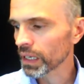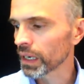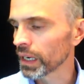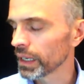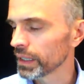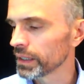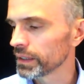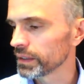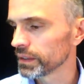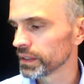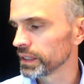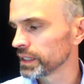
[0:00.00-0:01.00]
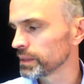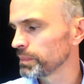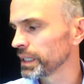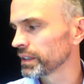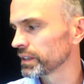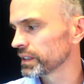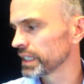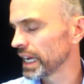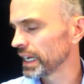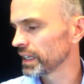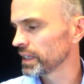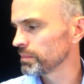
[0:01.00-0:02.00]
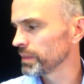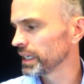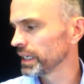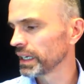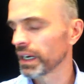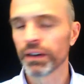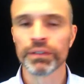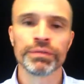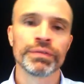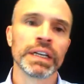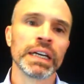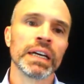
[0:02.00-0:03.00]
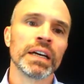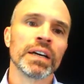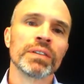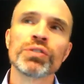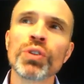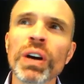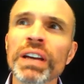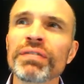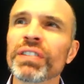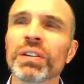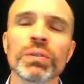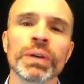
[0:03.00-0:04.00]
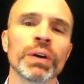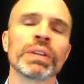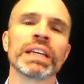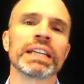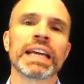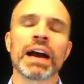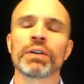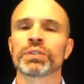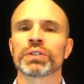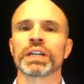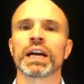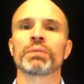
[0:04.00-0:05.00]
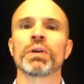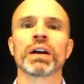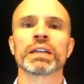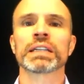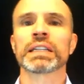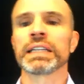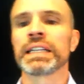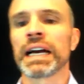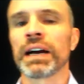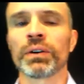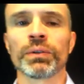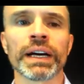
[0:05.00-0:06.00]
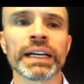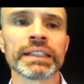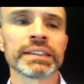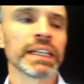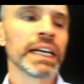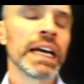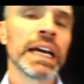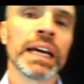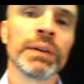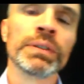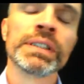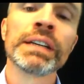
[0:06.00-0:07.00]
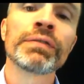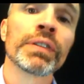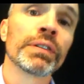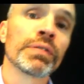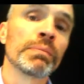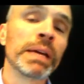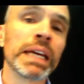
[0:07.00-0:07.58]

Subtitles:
It disappears, gay, in the meaning of joyful. We only encounter it ironically now, right? It was different for